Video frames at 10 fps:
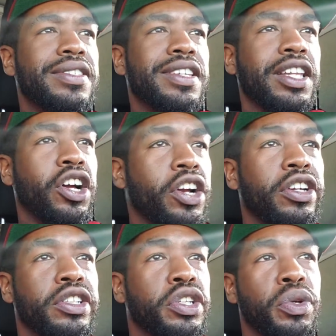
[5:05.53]
to
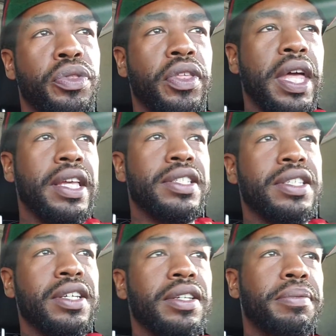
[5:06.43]
learn new things,
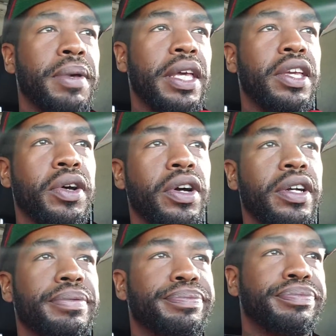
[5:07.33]
to make your
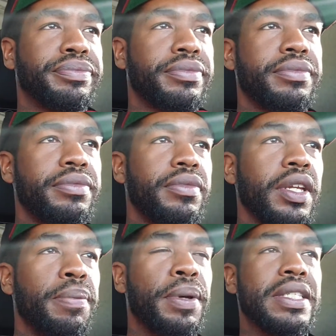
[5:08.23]

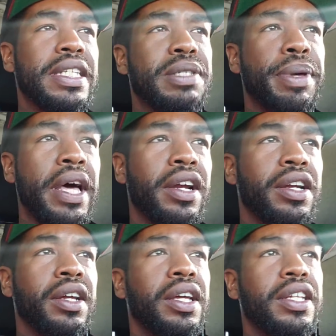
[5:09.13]
business
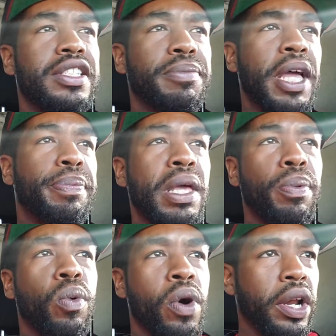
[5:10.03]
better, to make
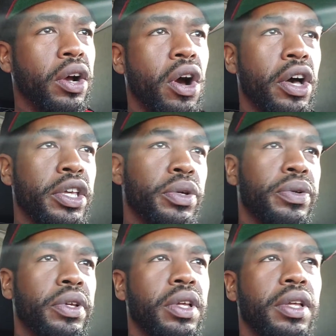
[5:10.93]
people want to call you.
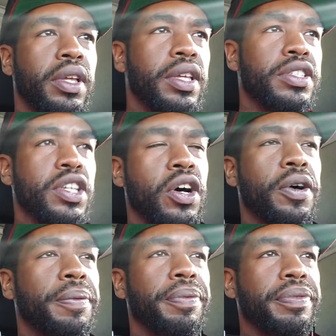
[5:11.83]

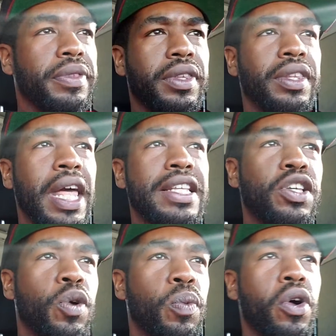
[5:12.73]
So that's
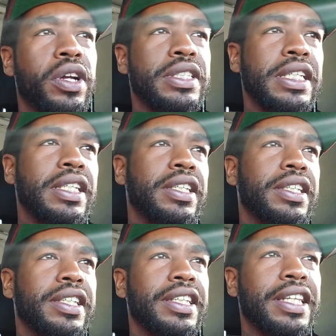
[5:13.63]
home warranty,
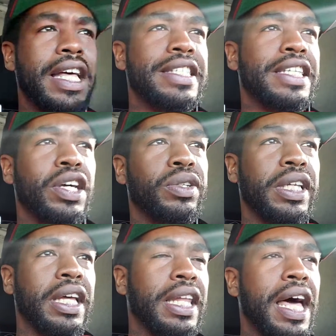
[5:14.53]
that's
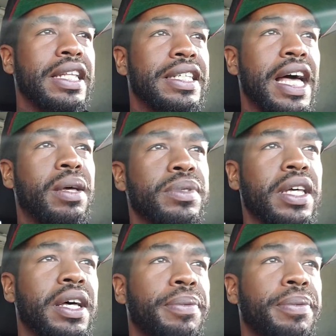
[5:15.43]
COD. A lot of times